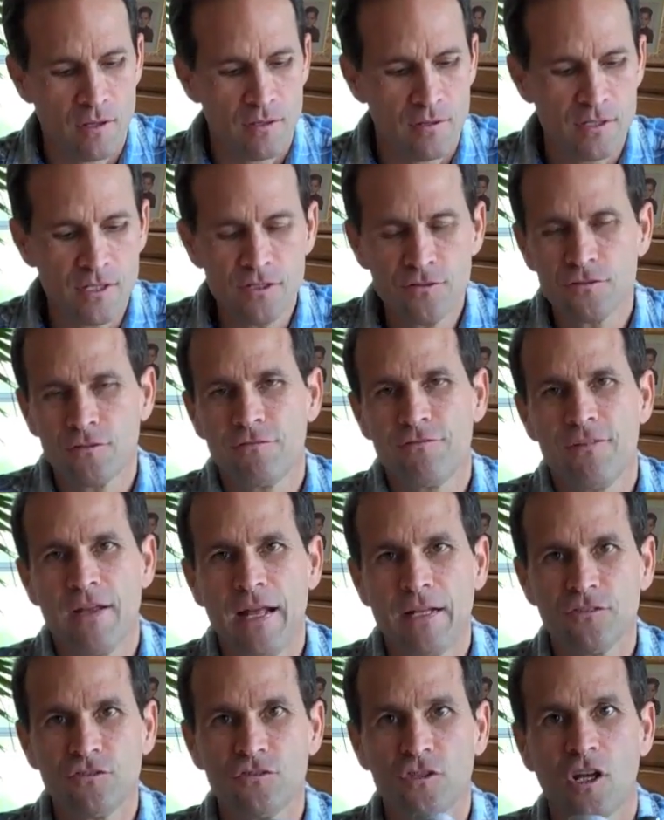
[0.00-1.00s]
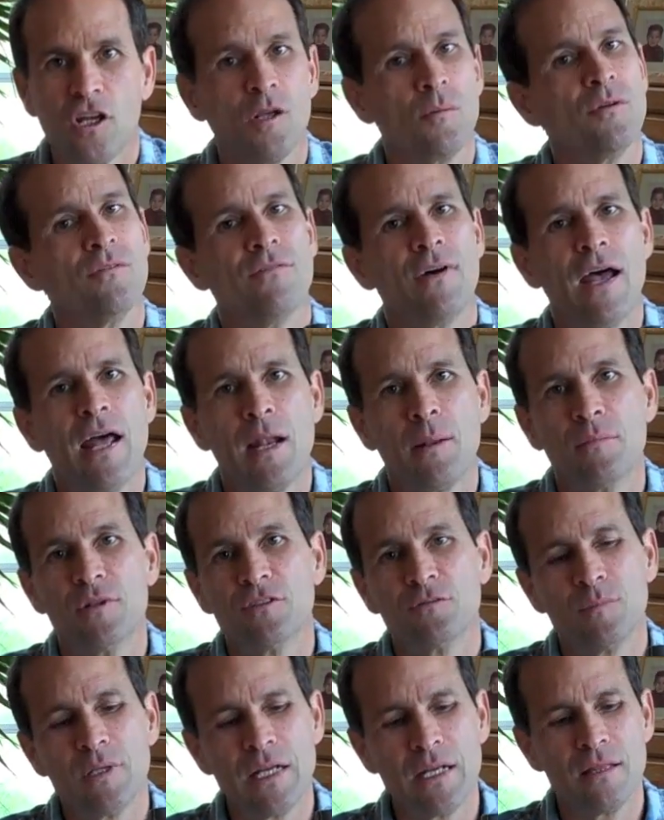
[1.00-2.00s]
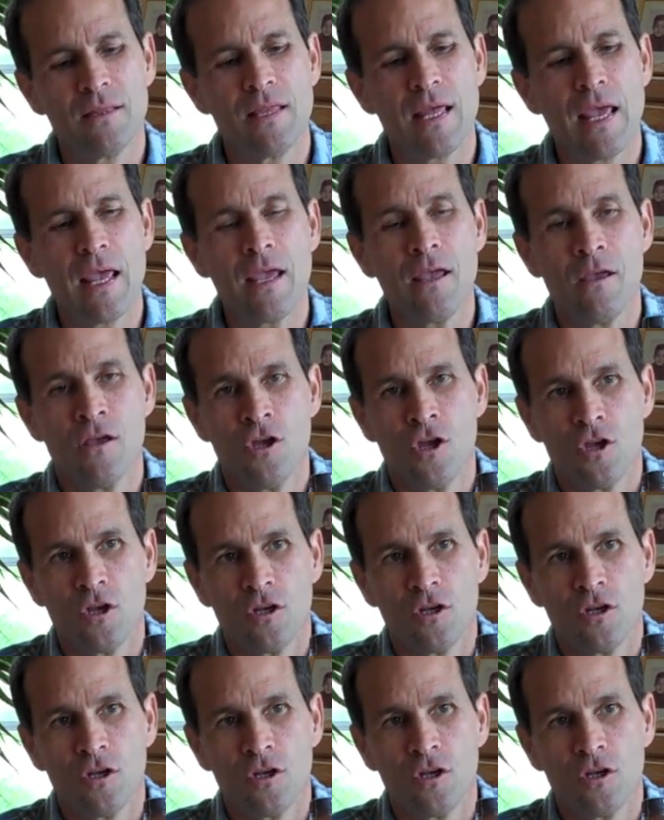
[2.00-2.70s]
These are fat-soluble vitamins, meaning they